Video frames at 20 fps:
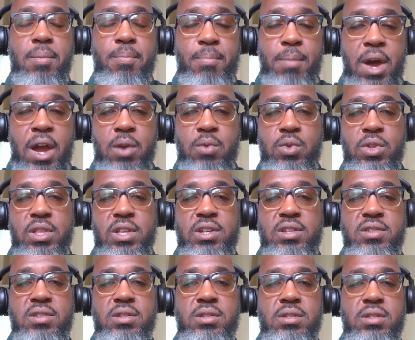My
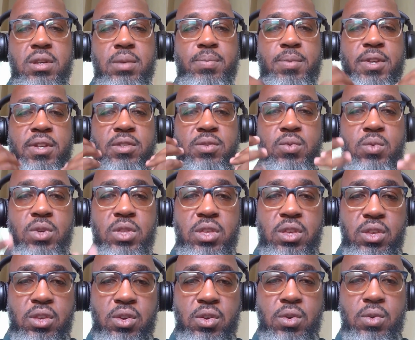relationship is with
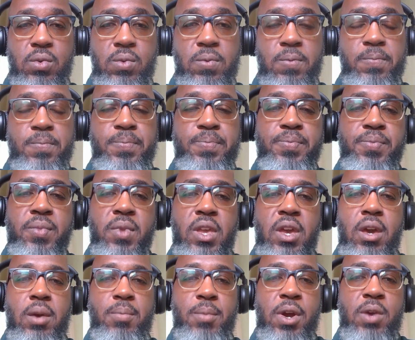you.
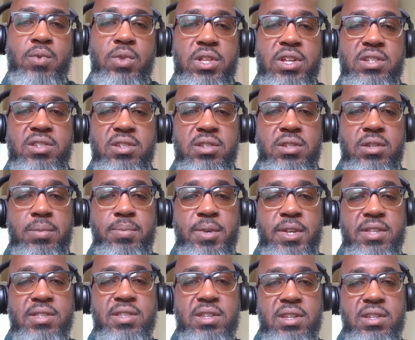And my relationship
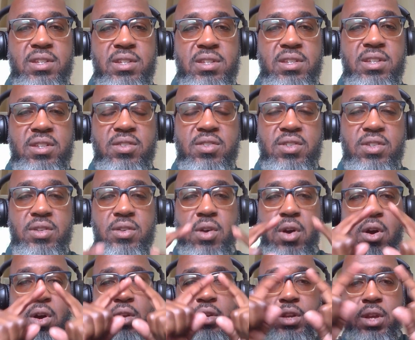isn't contingent
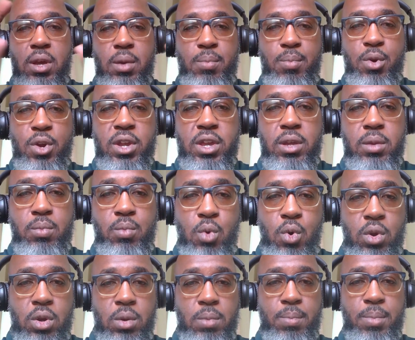on a brick and
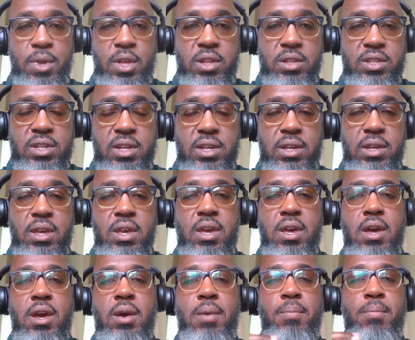mortar building.
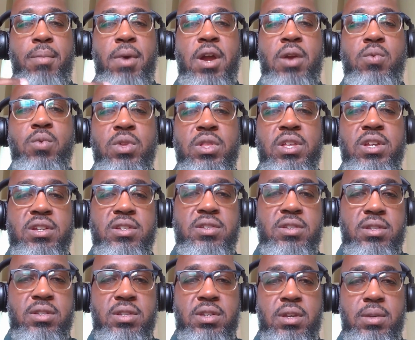My
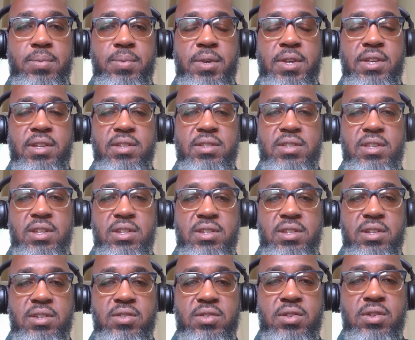relationship is
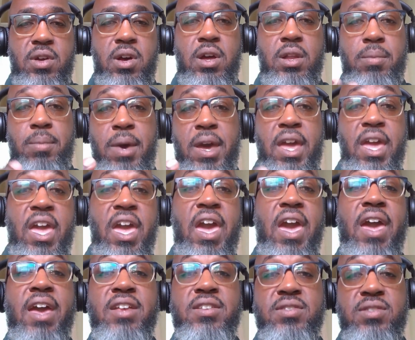contingent on my
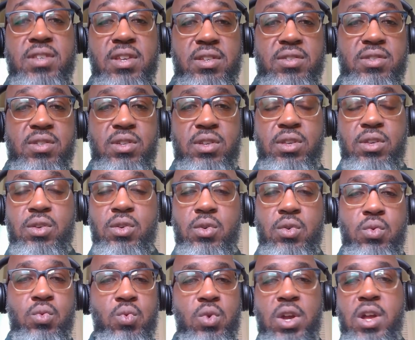access to
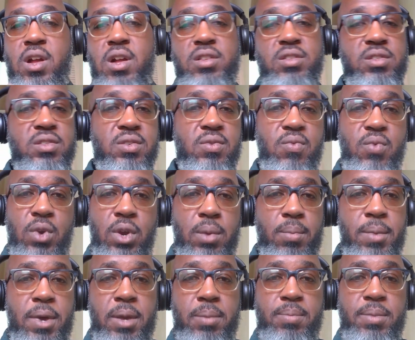you, regardless of where
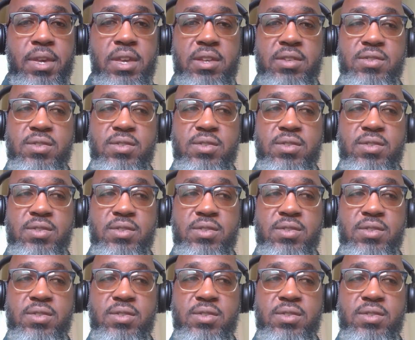it might be.